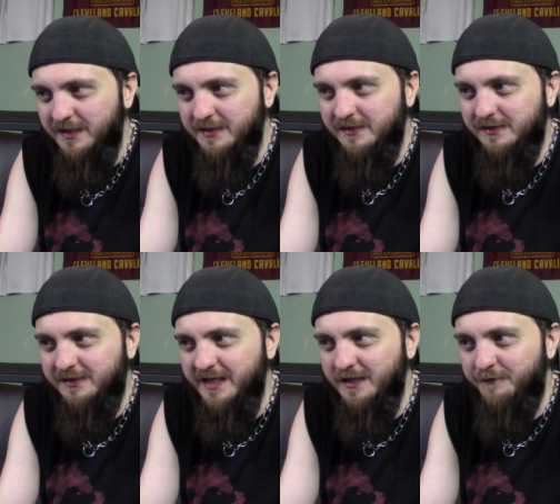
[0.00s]
his
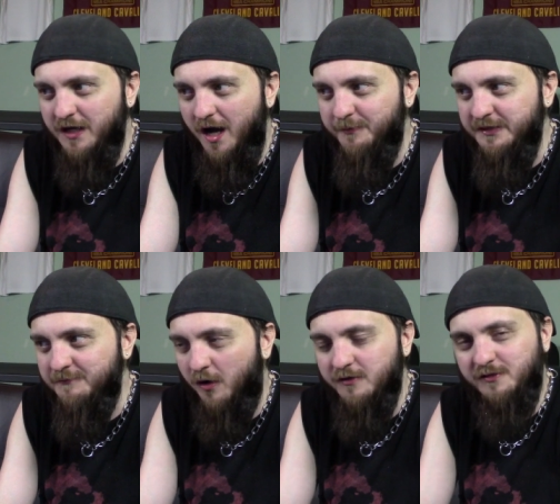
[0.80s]
King of Comedy,
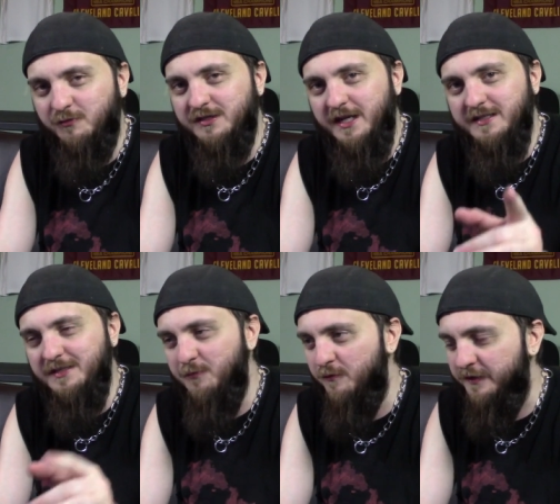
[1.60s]
Martin
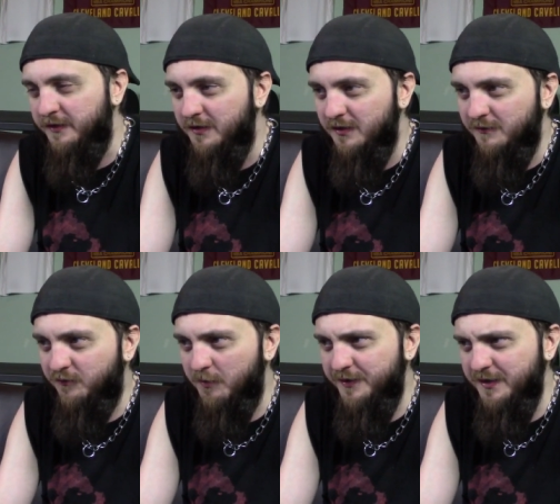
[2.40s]
Scorsese movie
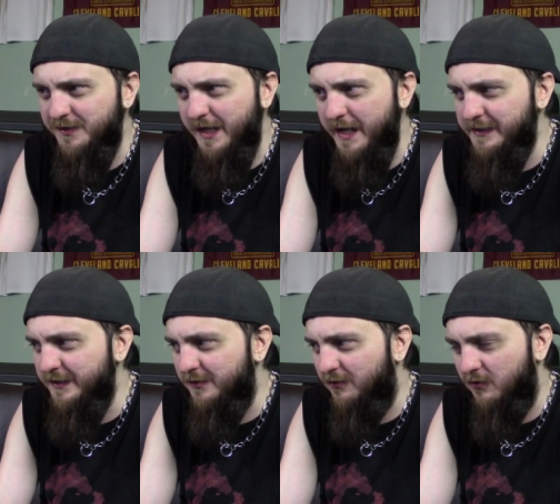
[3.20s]
from I think the
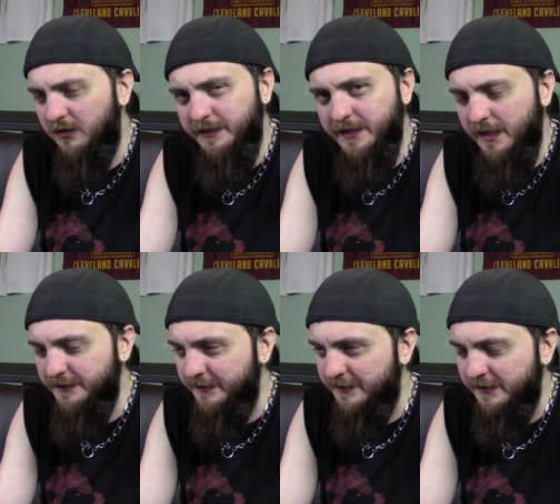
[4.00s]
80s or early
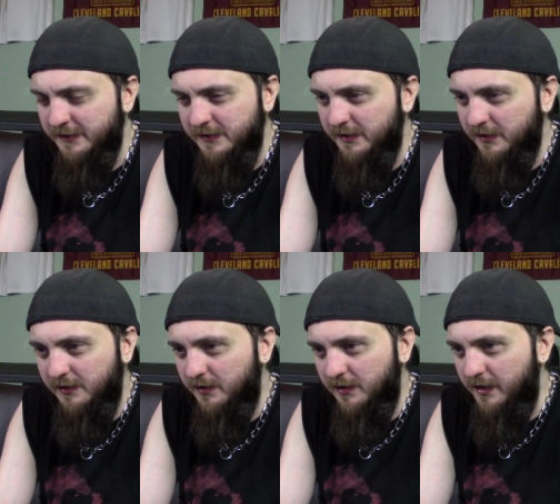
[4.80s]
90s.
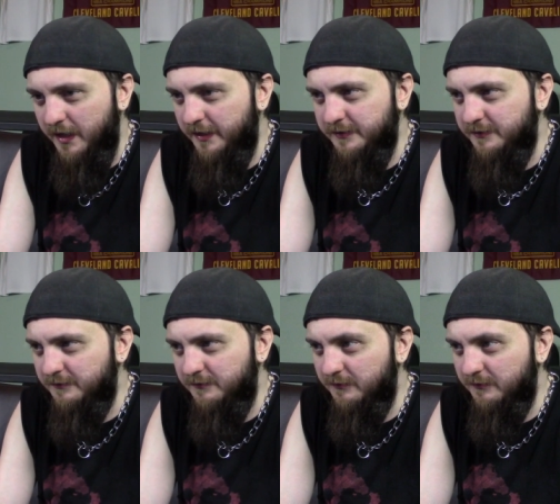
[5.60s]
And